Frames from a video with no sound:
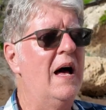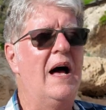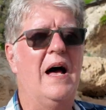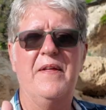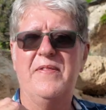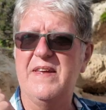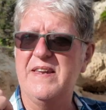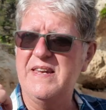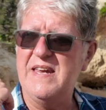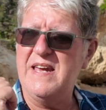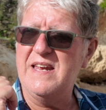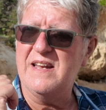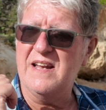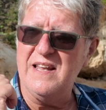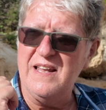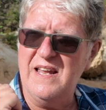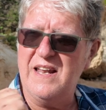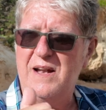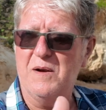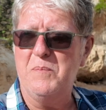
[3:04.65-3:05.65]
Uh, they need
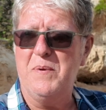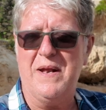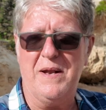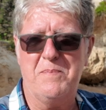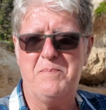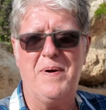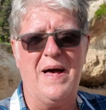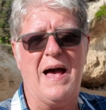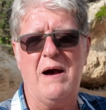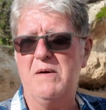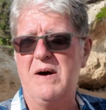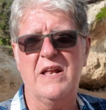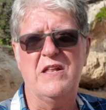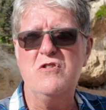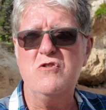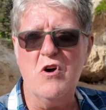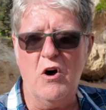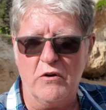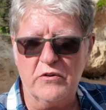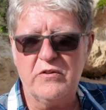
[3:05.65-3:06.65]
a little bit of power,
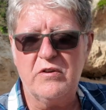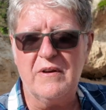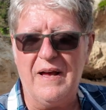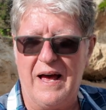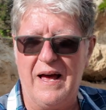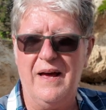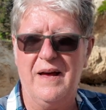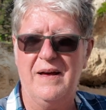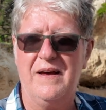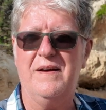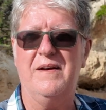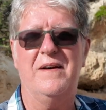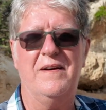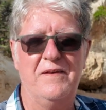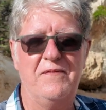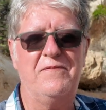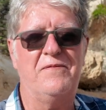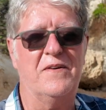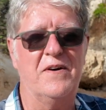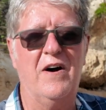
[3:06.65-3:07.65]
not
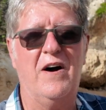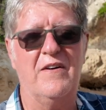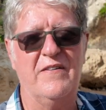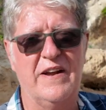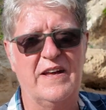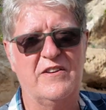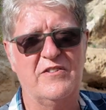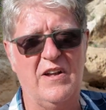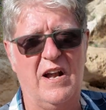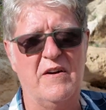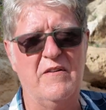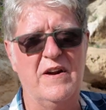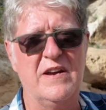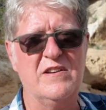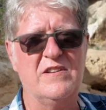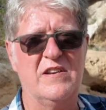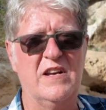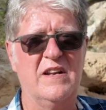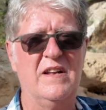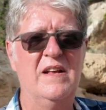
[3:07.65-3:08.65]
uh, Ferrari
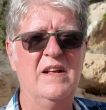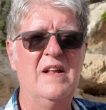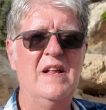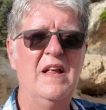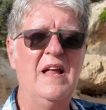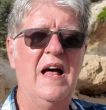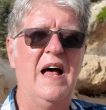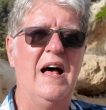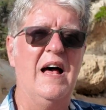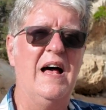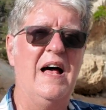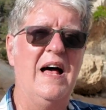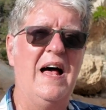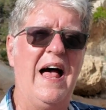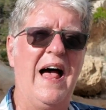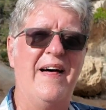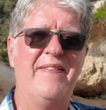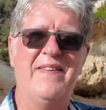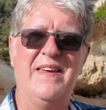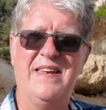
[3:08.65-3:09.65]
acceleration,
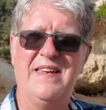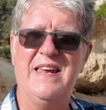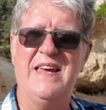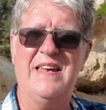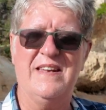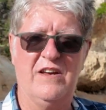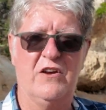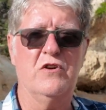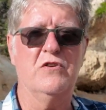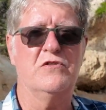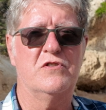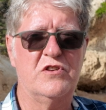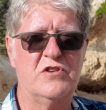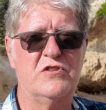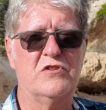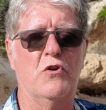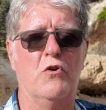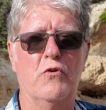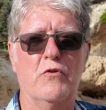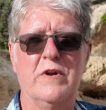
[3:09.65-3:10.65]
uh, and they need a good
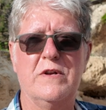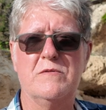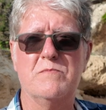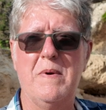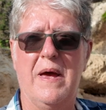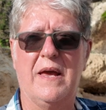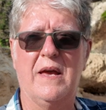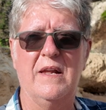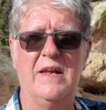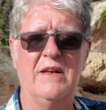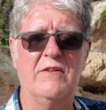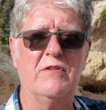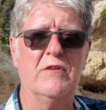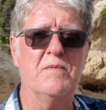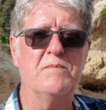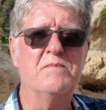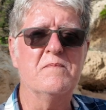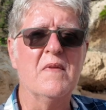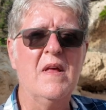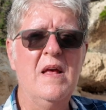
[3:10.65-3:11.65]
storage
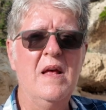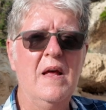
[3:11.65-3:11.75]
mechanism.